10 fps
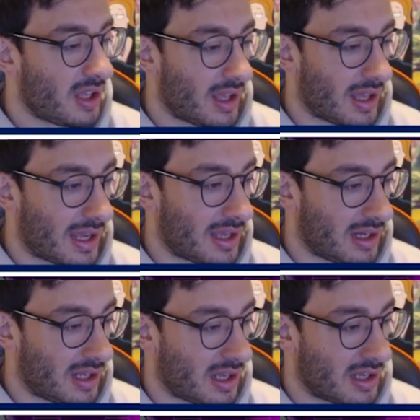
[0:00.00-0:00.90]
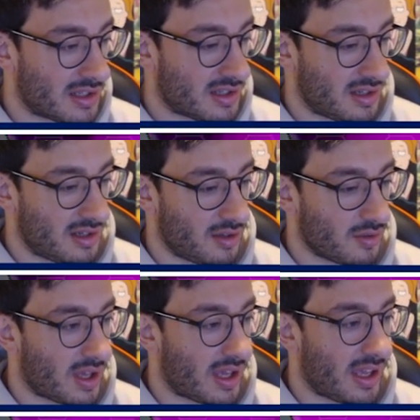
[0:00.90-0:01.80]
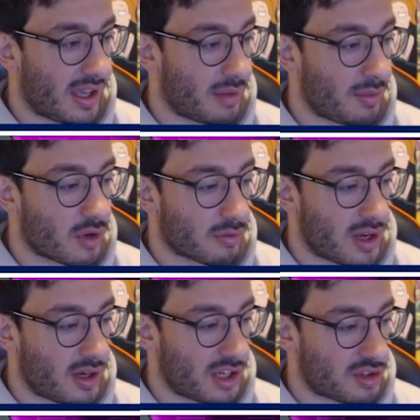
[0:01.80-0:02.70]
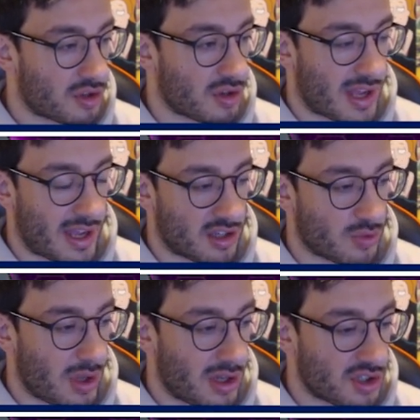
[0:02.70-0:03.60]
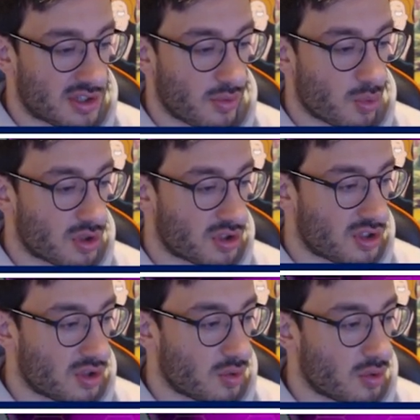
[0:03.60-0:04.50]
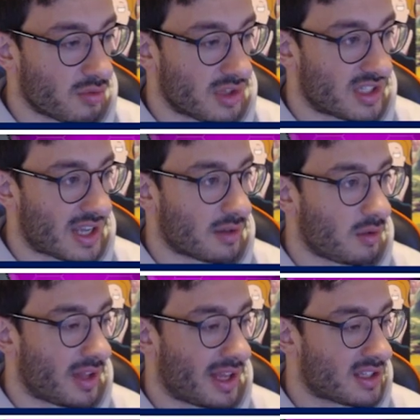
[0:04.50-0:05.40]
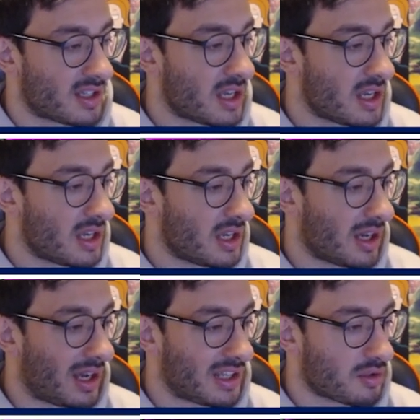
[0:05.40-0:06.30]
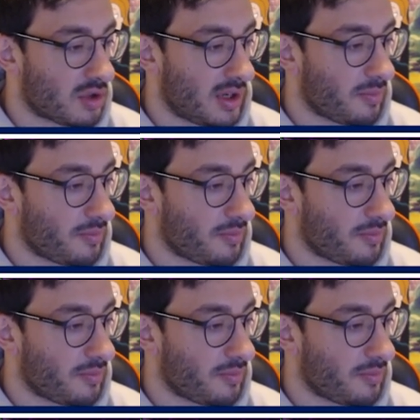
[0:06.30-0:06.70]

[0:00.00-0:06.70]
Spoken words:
At last! Okay, and we've got Night Stretcher in hand as well, just if we want to recycle that. Let's retreat.